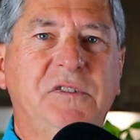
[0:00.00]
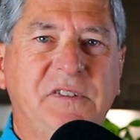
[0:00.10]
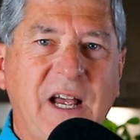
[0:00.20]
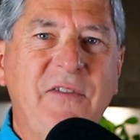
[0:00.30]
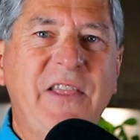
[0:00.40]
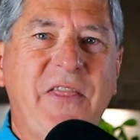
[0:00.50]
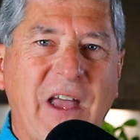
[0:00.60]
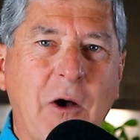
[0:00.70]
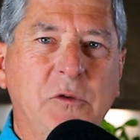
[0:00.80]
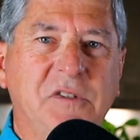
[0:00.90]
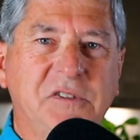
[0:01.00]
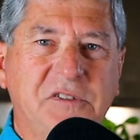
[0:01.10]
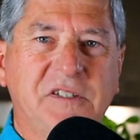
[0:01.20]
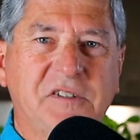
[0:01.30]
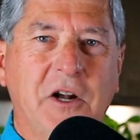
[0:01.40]

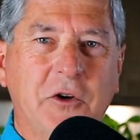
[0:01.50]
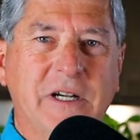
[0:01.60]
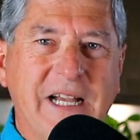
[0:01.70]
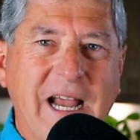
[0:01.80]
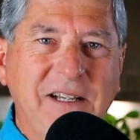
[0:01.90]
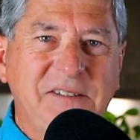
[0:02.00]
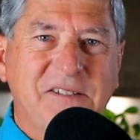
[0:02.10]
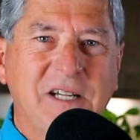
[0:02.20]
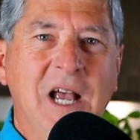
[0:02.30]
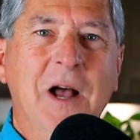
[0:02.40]
7,600 guests